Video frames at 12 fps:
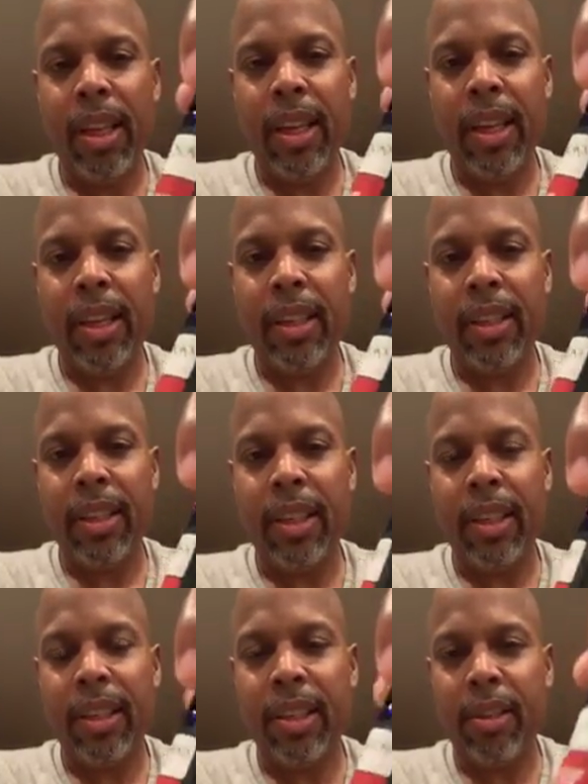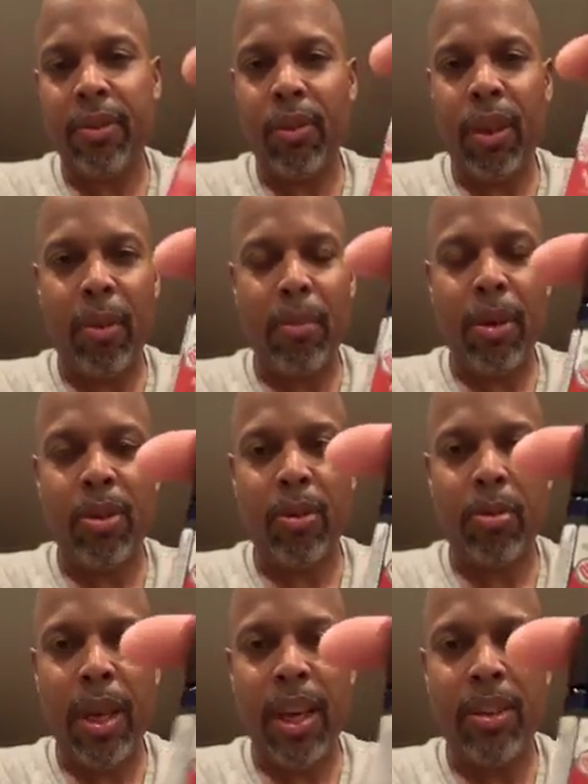and uh, this is for like
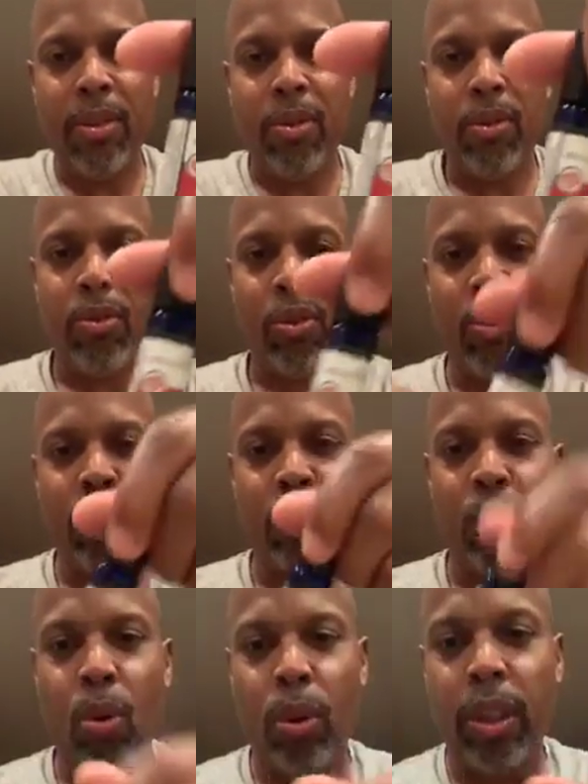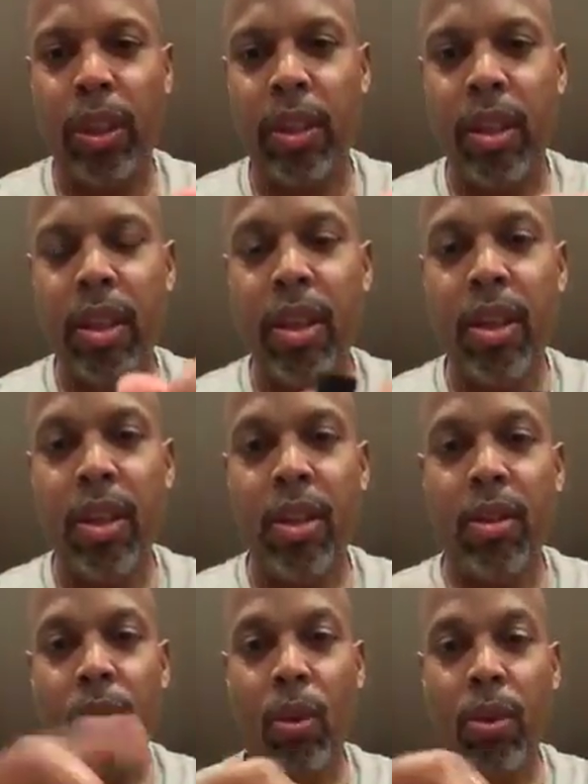muscle pain. You you just roll it,
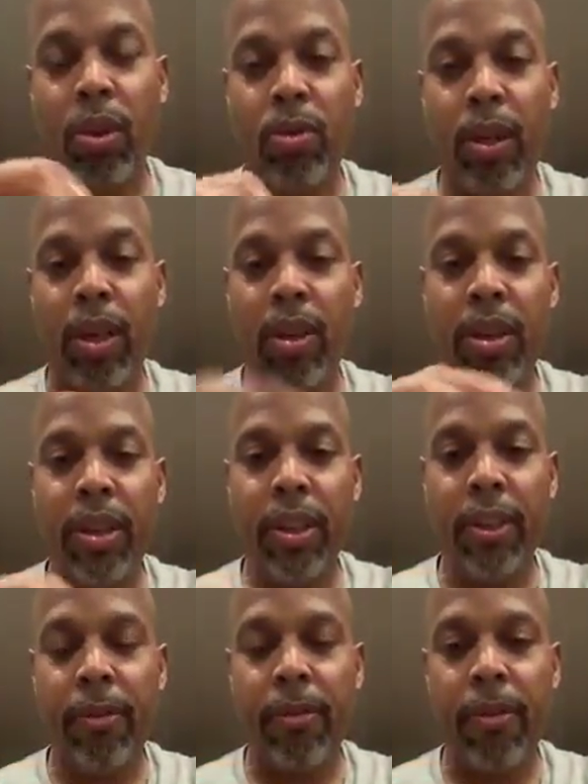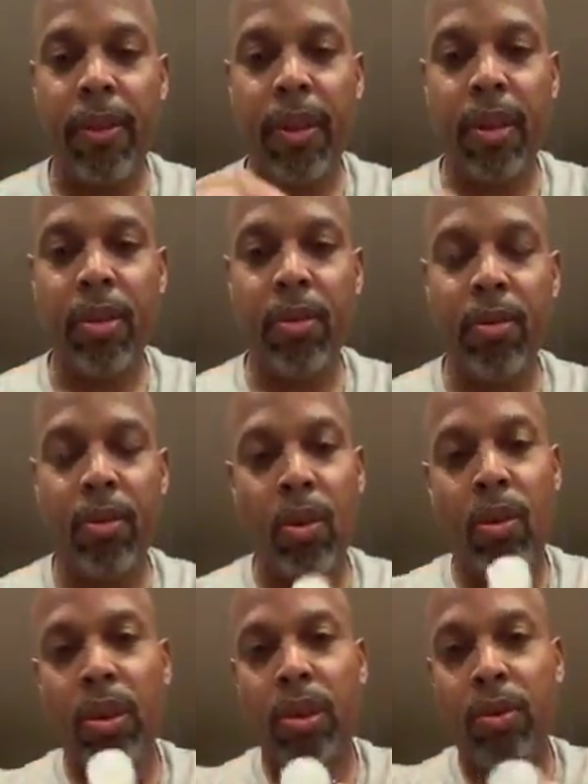roll this right on there,
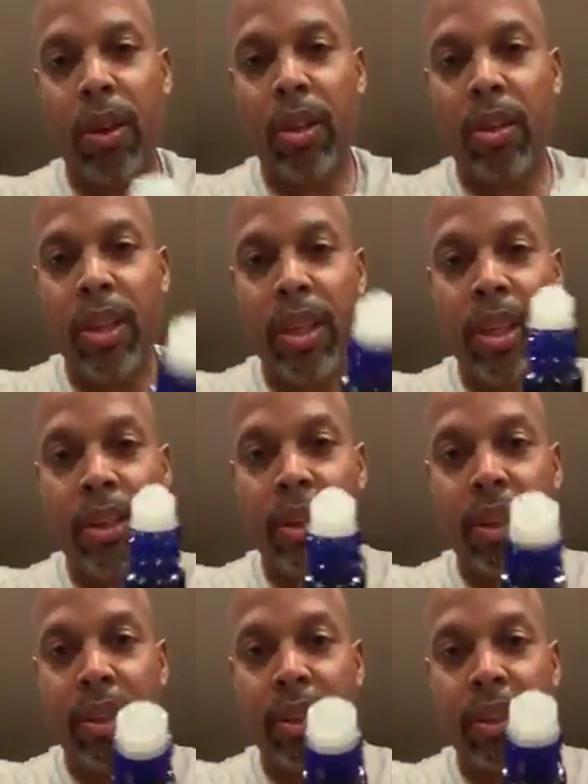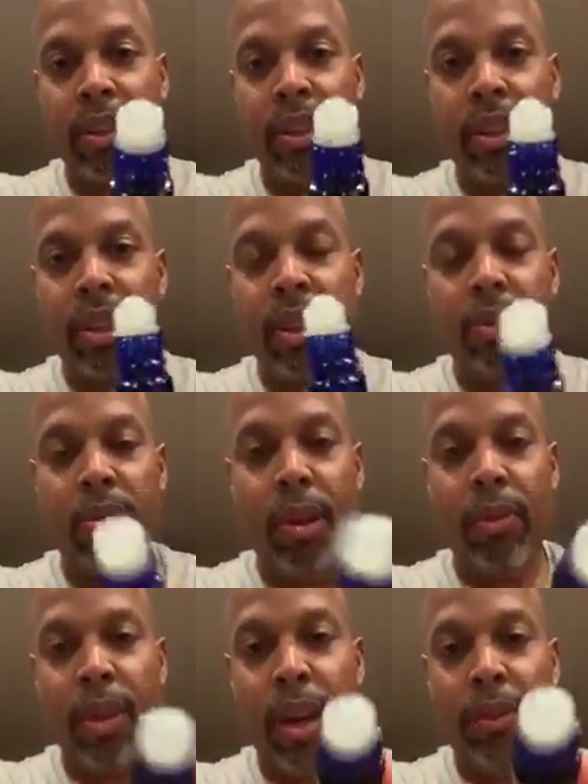roll this right on the area
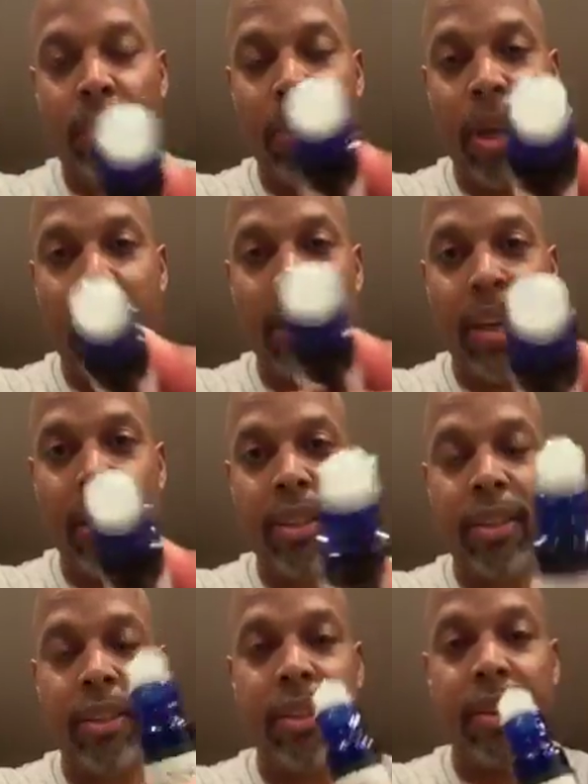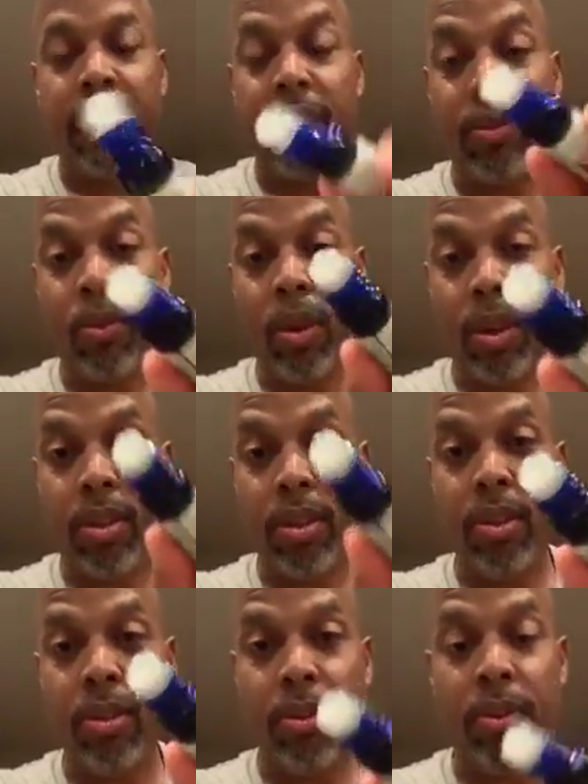wherever you have your pain at. This works
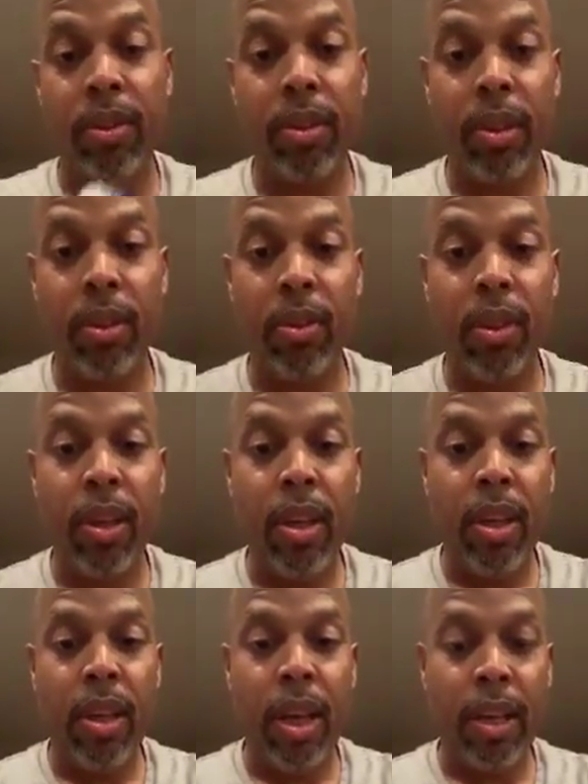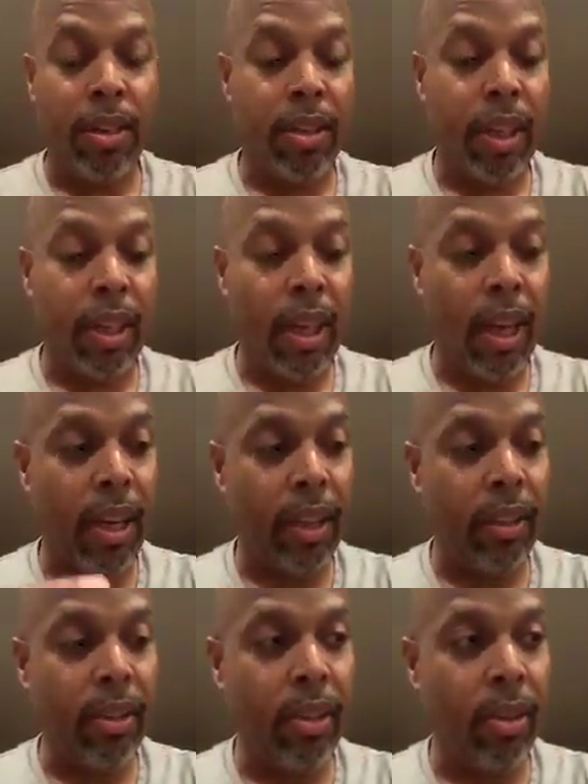too. So I just thank
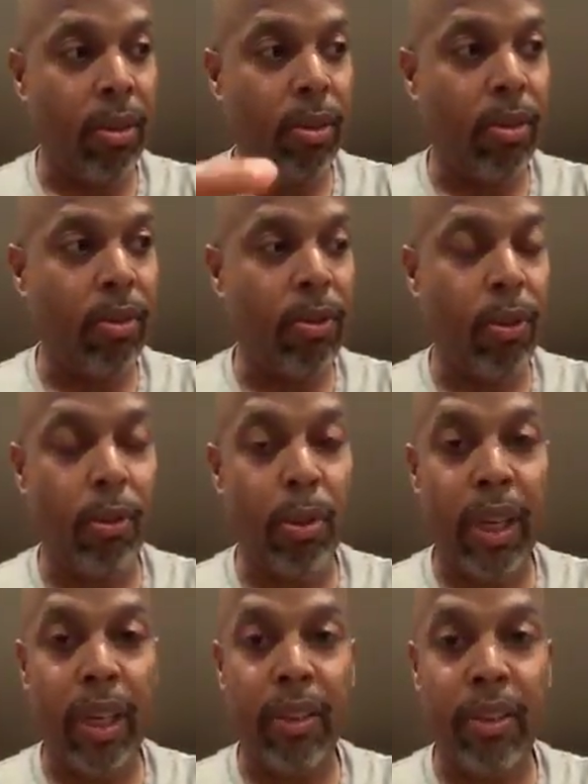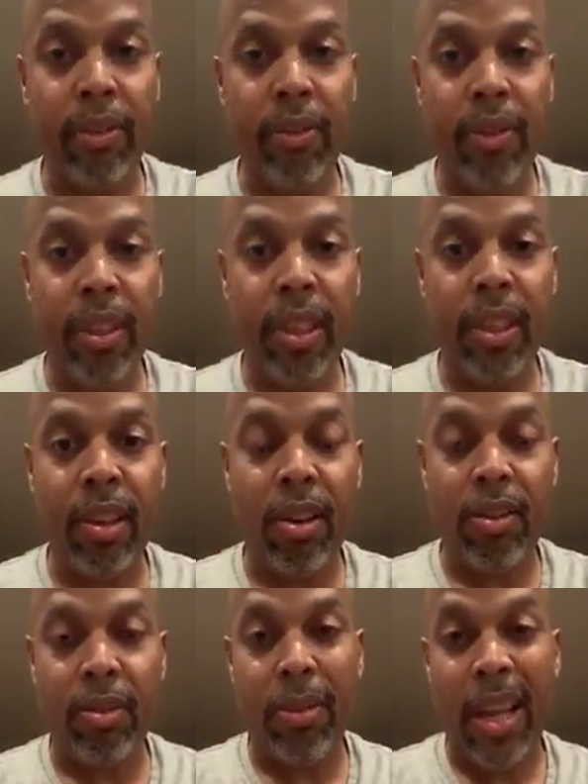God, you know, for bringing these
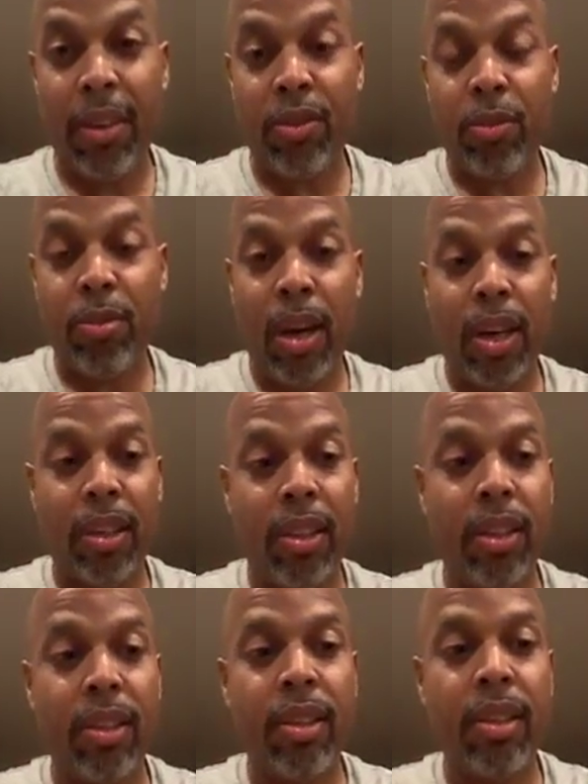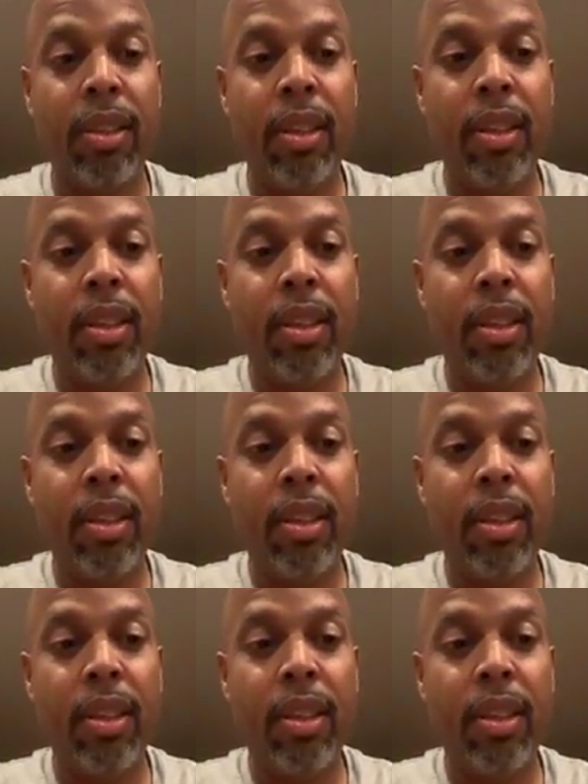awesome natural products,